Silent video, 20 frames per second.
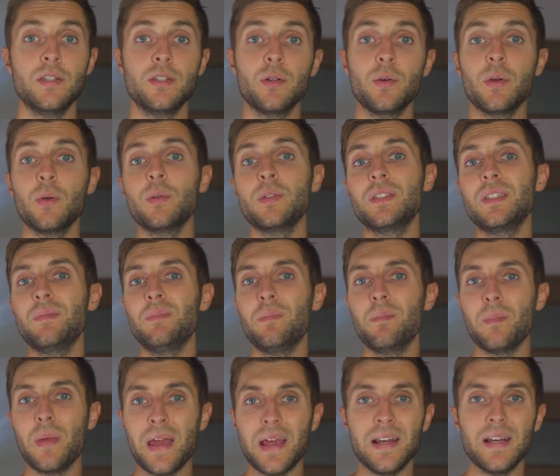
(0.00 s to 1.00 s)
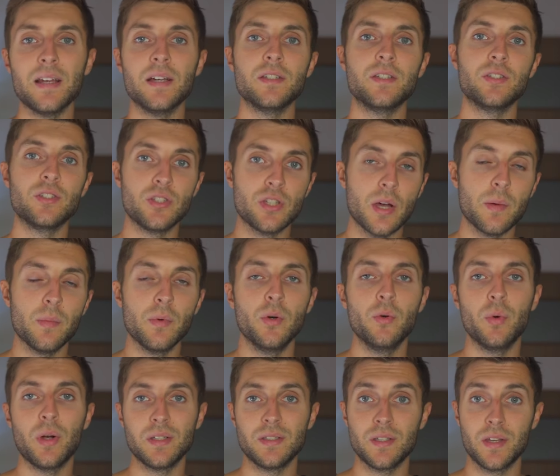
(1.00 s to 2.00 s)
So it was the main summer
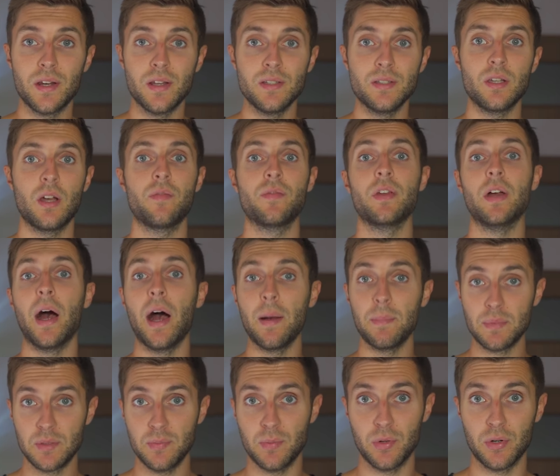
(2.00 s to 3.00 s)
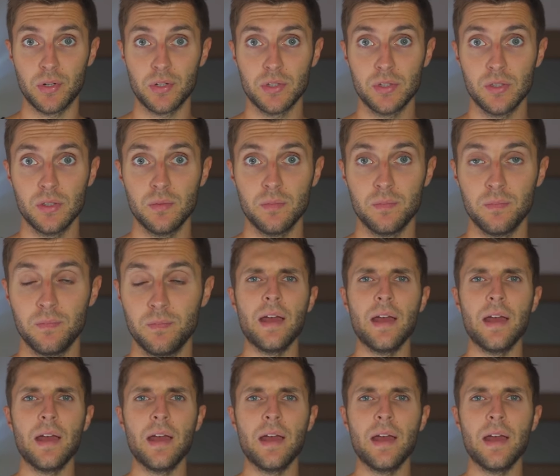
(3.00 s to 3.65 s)
residence of the Habsburgs,